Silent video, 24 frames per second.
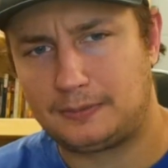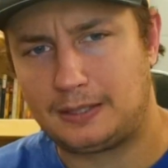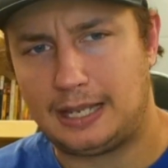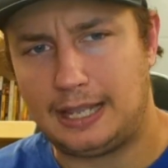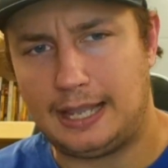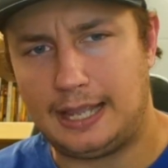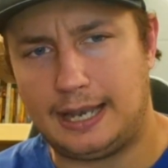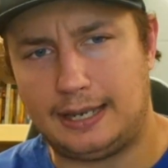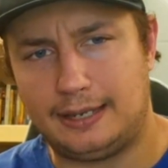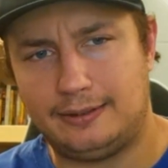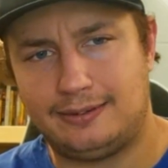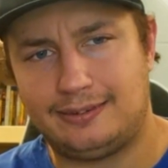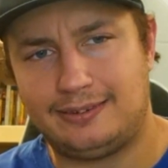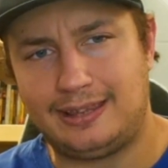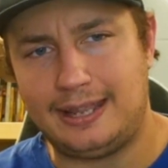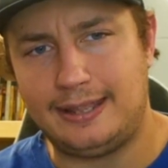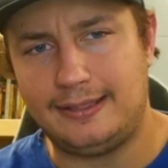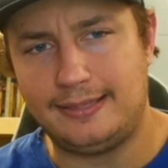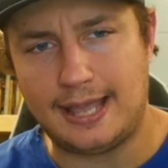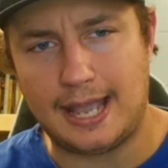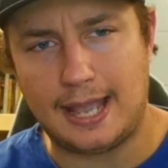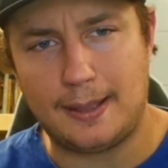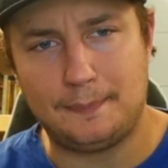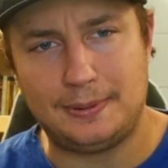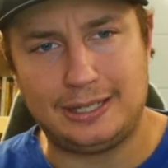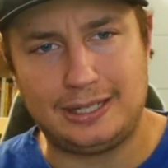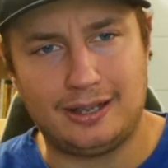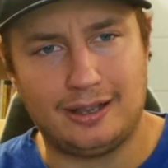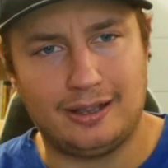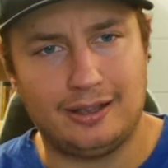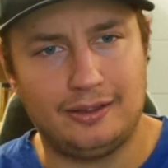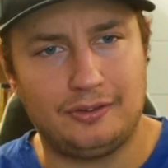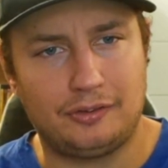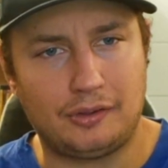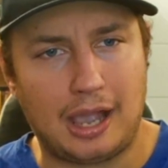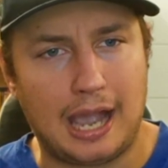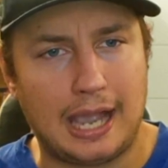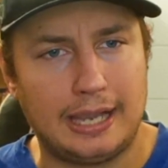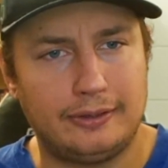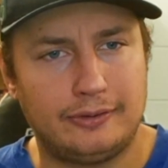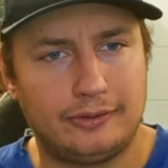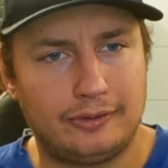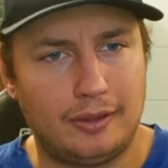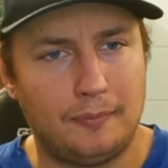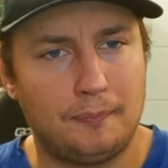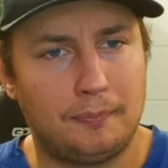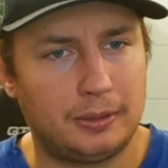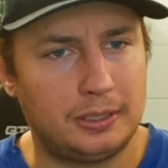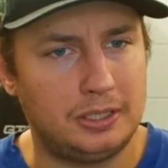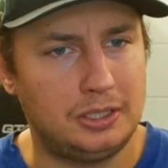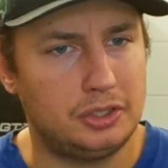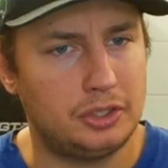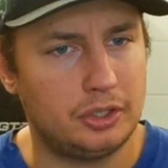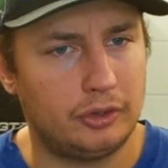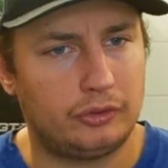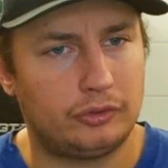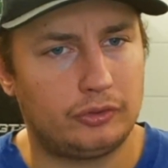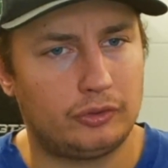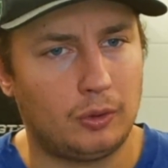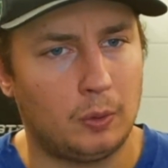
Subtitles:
And I say that because I simply just